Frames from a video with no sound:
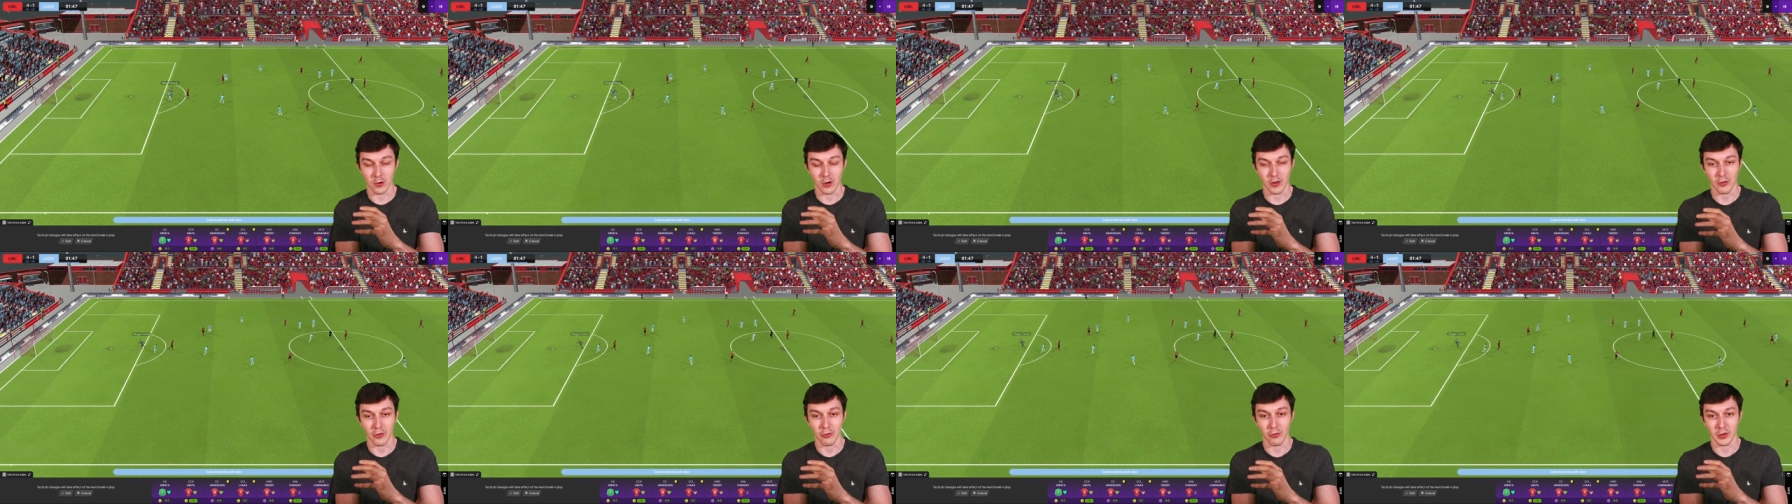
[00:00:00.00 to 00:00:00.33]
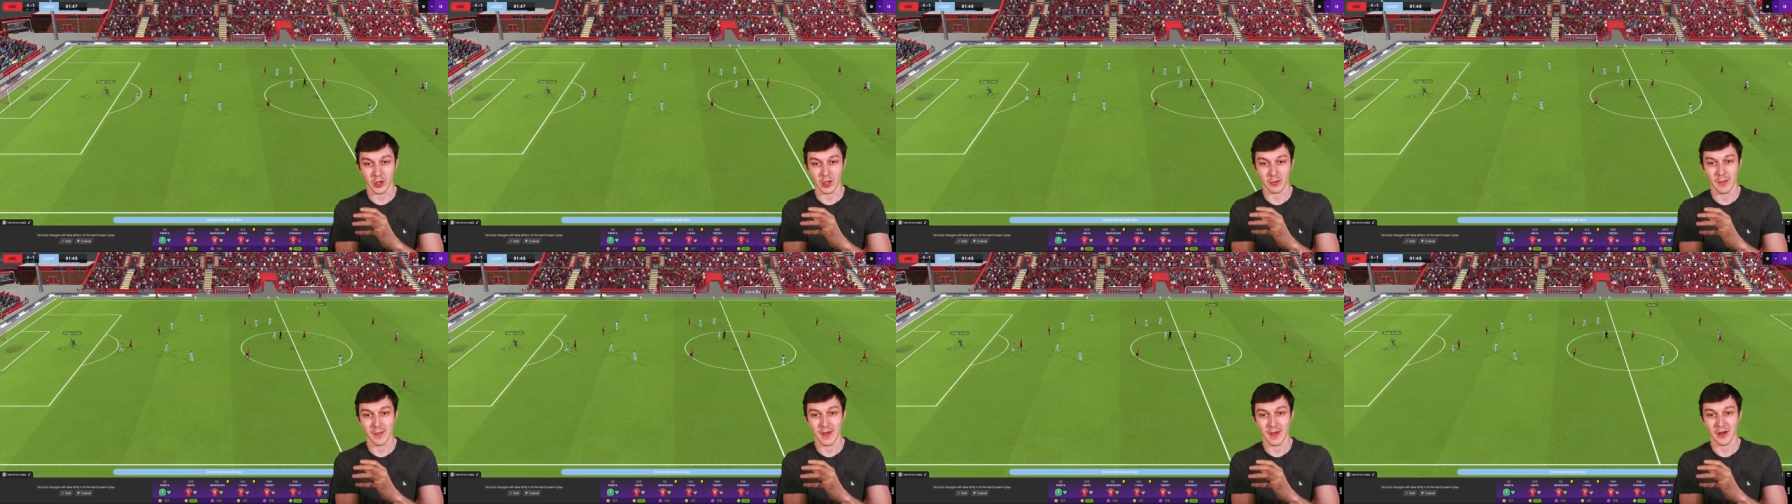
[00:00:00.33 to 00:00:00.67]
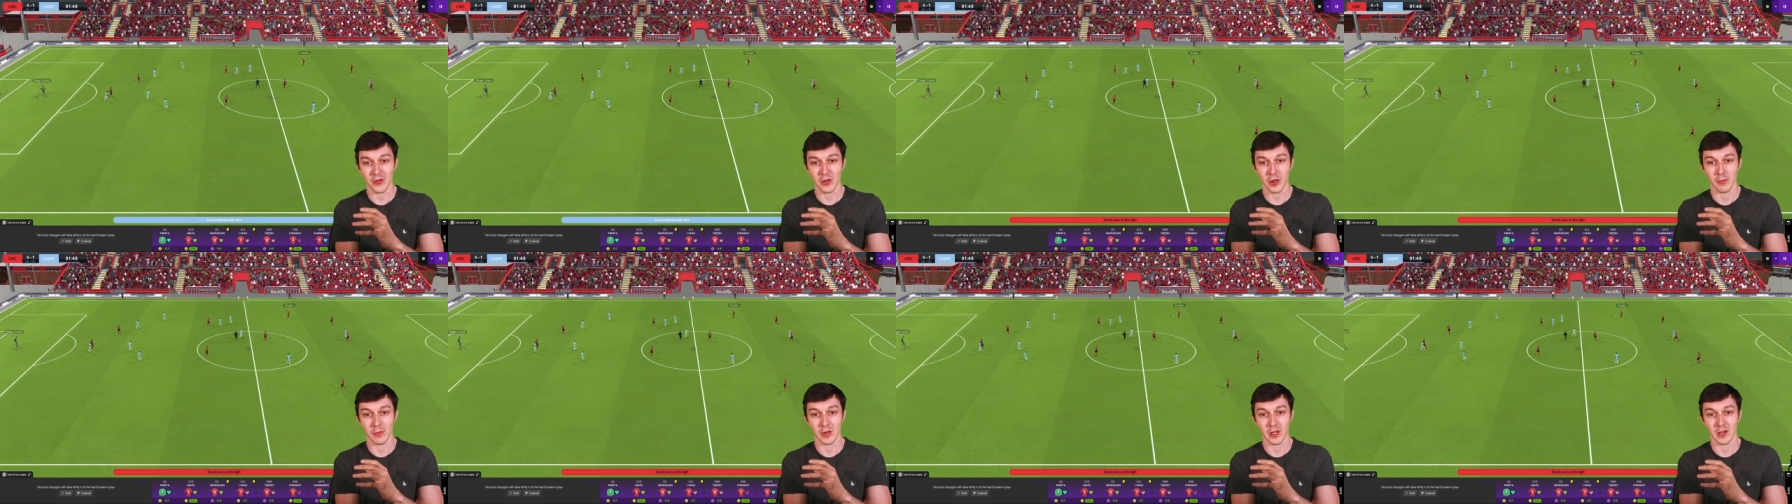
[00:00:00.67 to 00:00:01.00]
I thought it was going to be
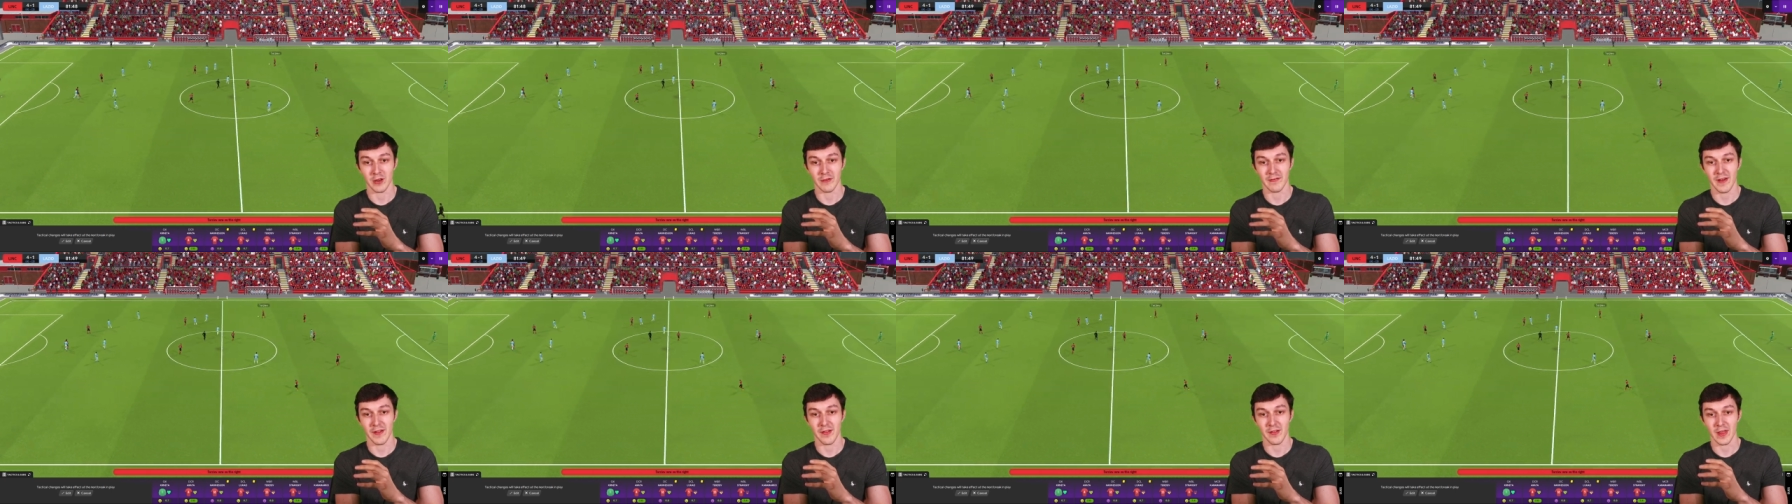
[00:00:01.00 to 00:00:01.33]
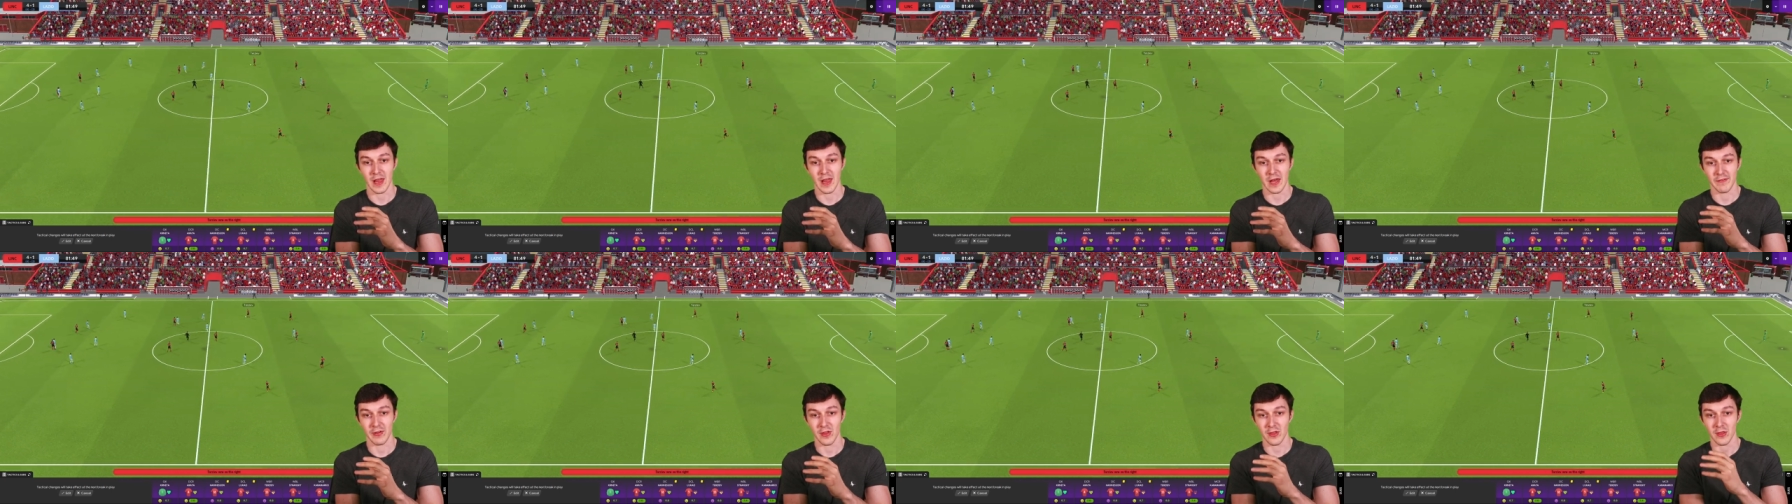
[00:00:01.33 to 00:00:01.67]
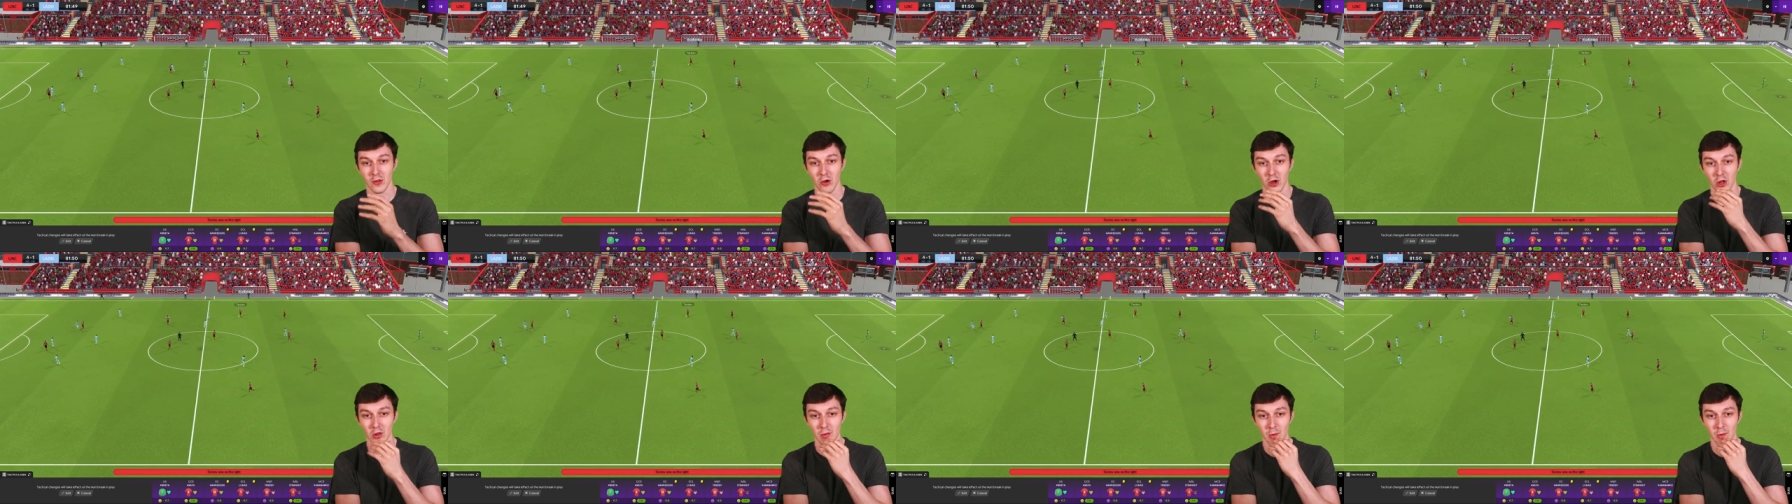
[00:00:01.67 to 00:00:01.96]
mixed up with the defence there, but it's not.